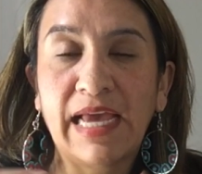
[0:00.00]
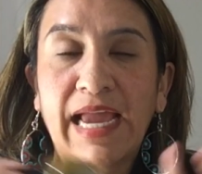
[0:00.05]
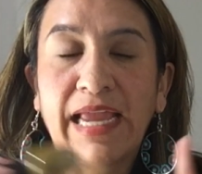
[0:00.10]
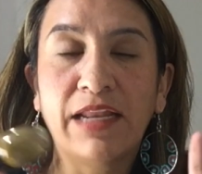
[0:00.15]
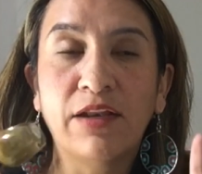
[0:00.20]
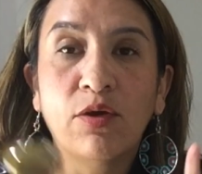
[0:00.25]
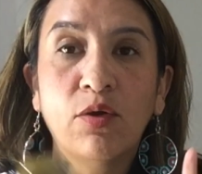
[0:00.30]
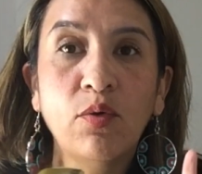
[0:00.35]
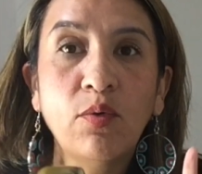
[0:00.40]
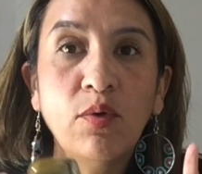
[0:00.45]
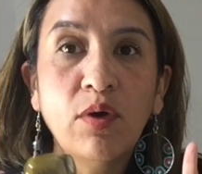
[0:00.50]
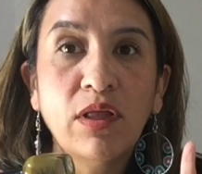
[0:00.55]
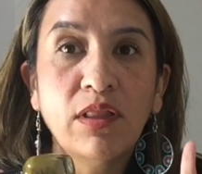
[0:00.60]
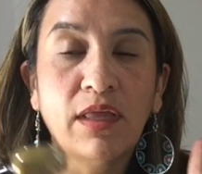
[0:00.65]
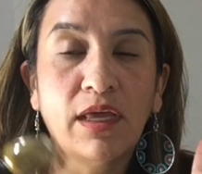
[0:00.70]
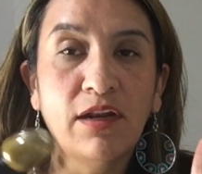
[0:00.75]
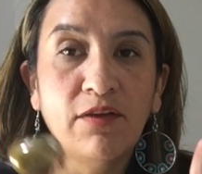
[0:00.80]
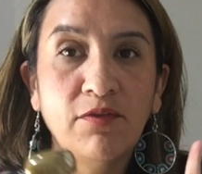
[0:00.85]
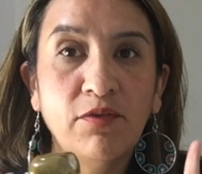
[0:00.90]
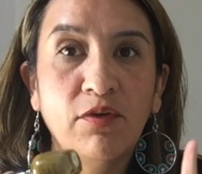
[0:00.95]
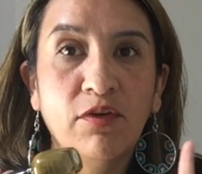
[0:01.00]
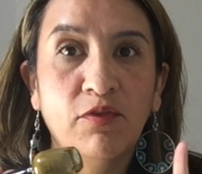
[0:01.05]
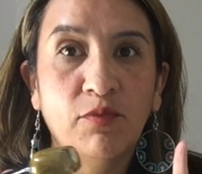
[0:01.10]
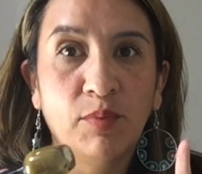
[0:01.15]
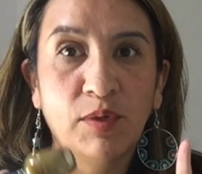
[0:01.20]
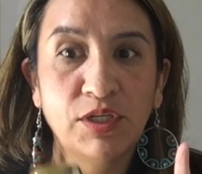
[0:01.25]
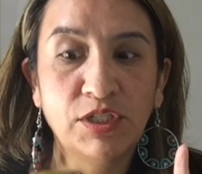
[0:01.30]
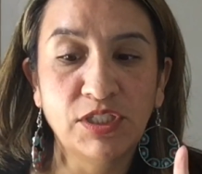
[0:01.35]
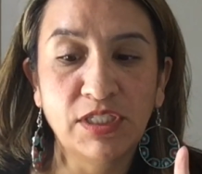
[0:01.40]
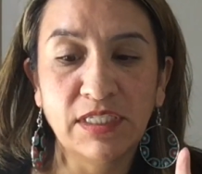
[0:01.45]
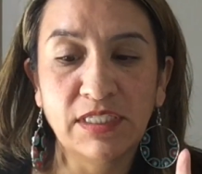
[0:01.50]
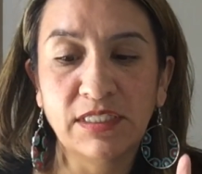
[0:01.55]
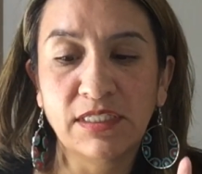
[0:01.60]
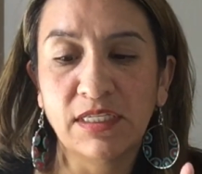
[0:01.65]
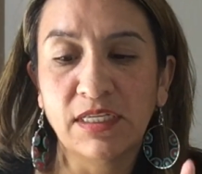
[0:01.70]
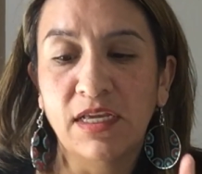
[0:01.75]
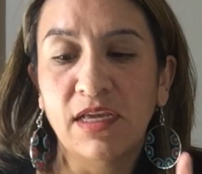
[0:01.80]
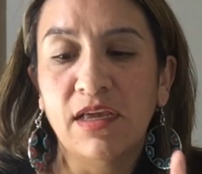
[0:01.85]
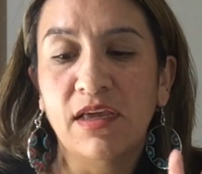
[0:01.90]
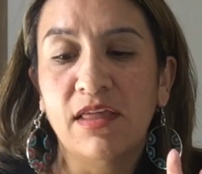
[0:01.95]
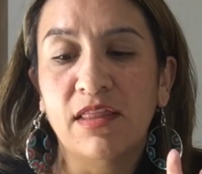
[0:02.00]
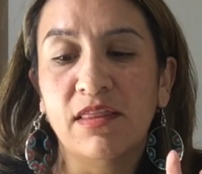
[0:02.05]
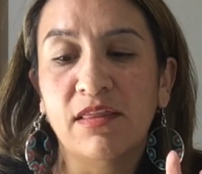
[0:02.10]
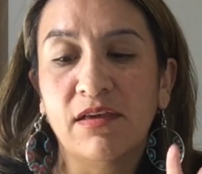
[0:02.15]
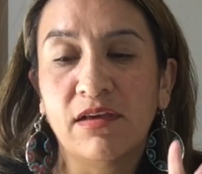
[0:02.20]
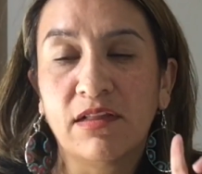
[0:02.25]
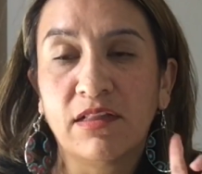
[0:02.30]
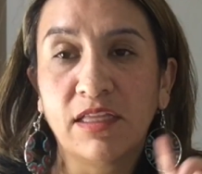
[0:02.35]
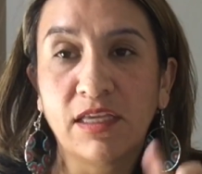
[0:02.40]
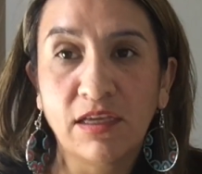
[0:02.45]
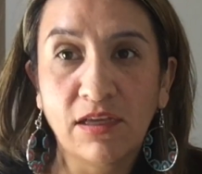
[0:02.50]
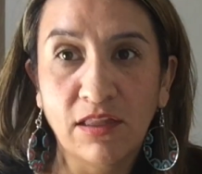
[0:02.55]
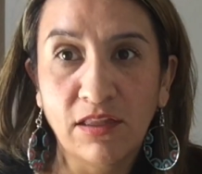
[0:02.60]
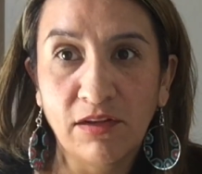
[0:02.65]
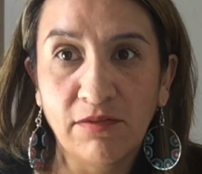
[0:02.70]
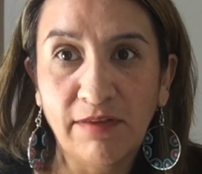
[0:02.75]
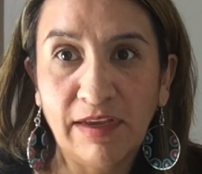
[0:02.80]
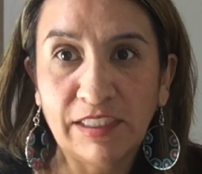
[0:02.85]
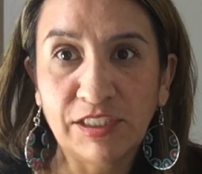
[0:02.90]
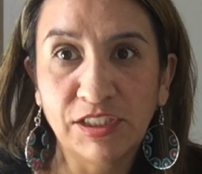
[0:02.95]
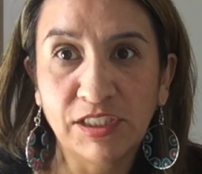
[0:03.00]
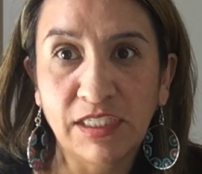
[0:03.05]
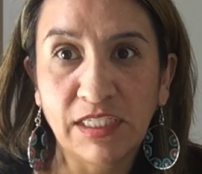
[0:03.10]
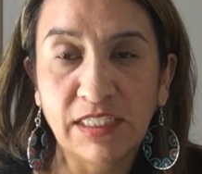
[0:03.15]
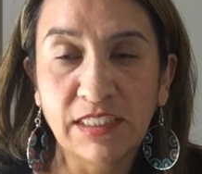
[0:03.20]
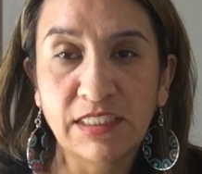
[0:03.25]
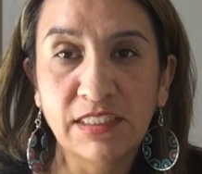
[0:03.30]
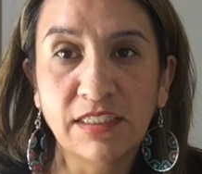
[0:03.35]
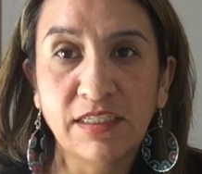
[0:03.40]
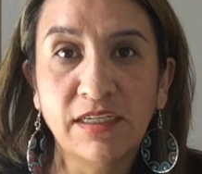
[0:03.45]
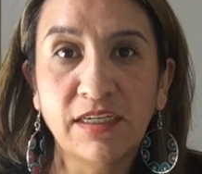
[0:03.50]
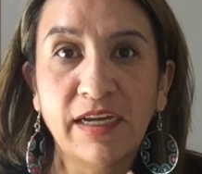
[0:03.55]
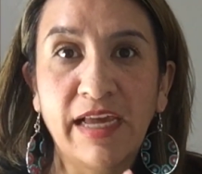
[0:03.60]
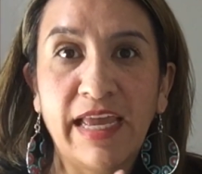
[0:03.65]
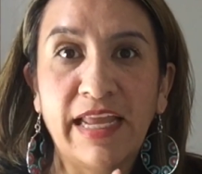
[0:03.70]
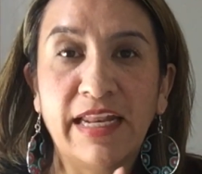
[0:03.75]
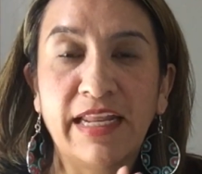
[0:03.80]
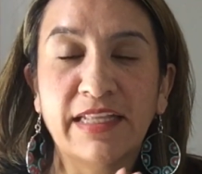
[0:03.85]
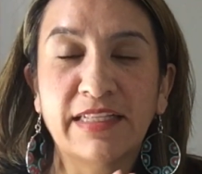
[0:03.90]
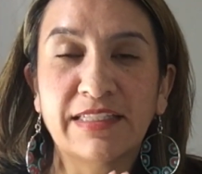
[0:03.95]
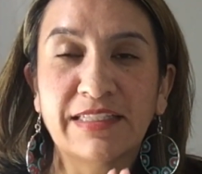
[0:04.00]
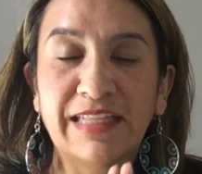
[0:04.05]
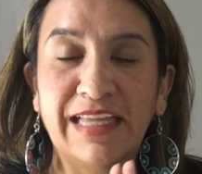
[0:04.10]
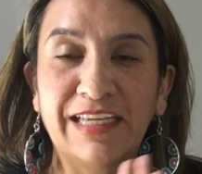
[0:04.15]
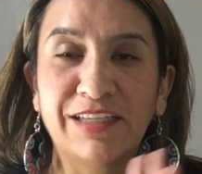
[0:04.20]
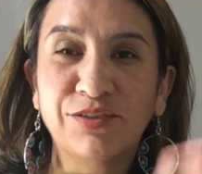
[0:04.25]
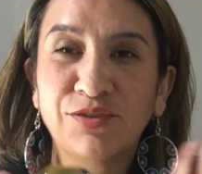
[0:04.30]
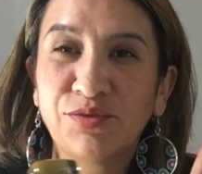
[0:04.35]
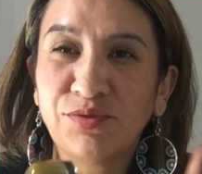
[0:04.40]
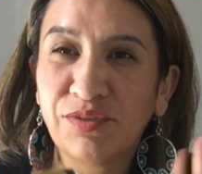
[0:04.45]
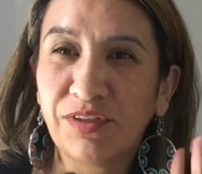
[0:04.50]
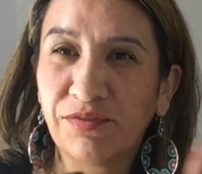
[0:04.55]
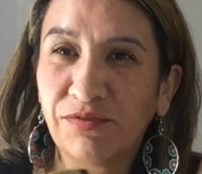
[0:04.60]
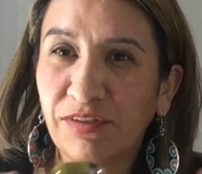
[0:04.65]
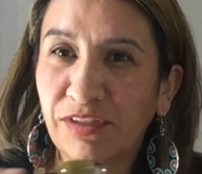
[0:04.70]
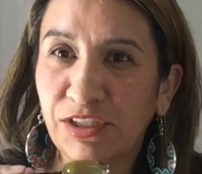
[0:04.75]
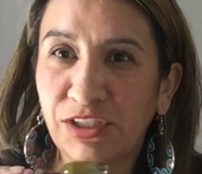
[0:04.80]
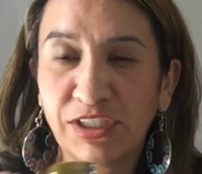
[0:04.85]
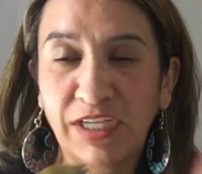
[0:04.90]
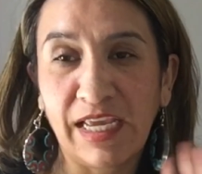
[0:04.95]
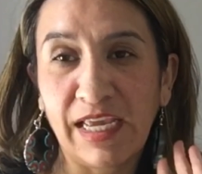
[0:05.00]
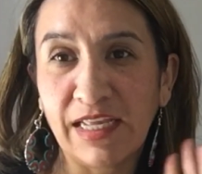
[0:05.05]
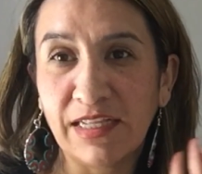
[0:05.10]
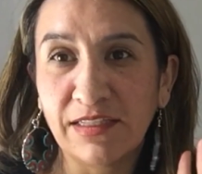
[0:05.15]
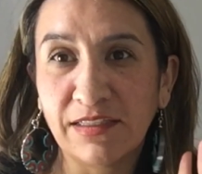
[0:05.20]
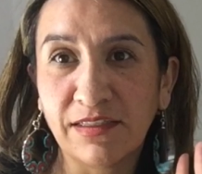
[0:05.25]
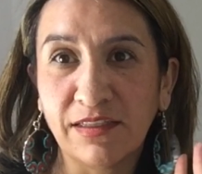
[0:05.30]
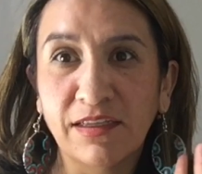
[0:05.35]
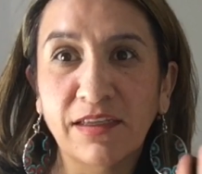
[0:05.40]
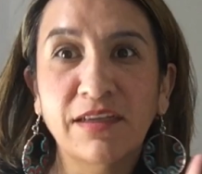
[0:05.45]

I know a lot of you have purchased the Clean Color Fashionista, and it's like 2 different shades.